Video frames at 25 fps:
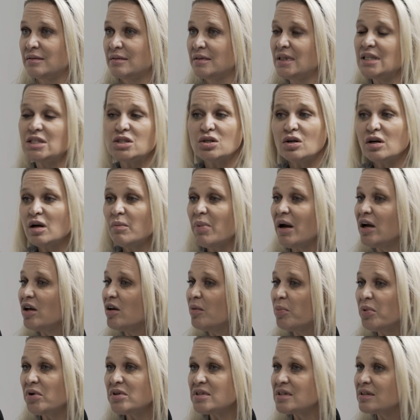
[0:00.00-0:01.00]
Let's talk about
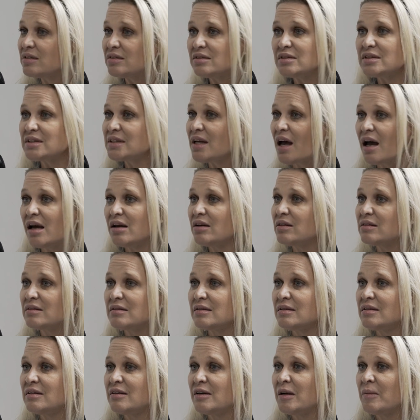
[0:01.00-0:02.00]
your personal style.
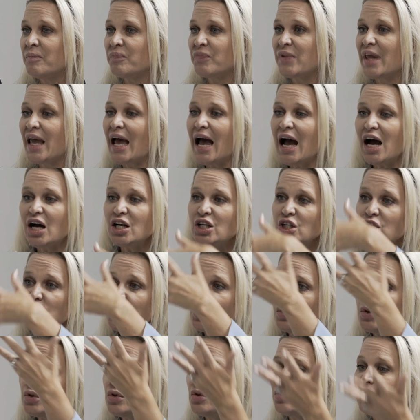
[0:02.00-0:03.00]
How do
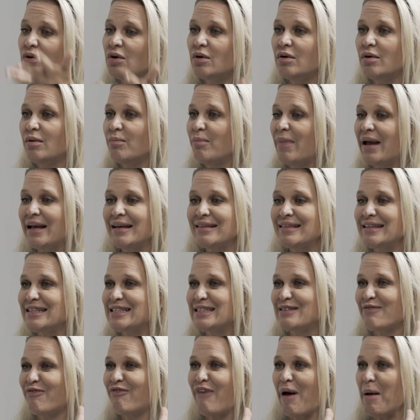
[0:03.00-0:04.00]
you make
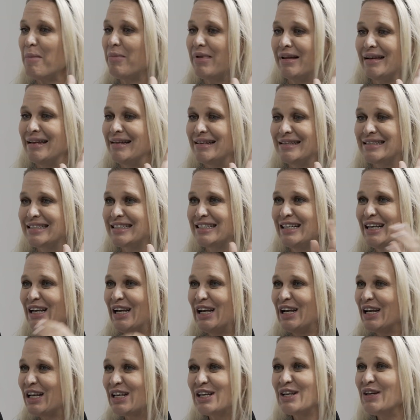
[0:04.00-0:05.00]
this fabulous,
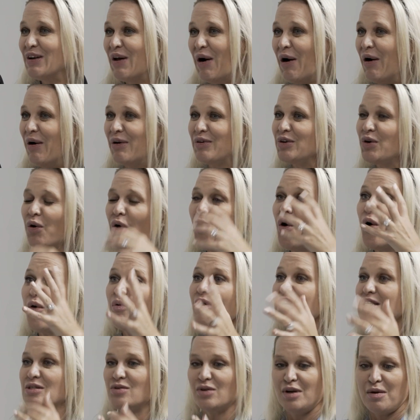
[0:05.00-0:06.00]
you
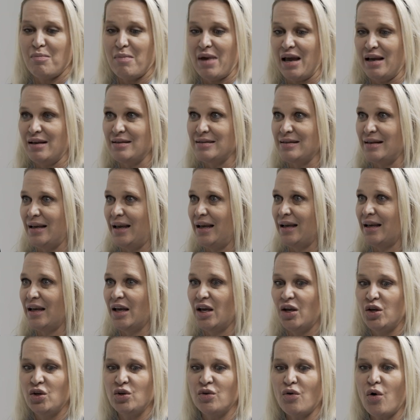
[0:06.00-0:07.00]
always look
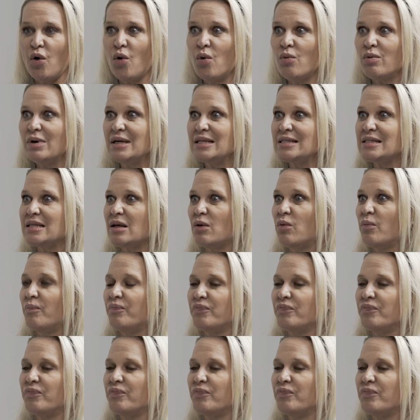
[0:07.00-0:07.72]
amazing. You're always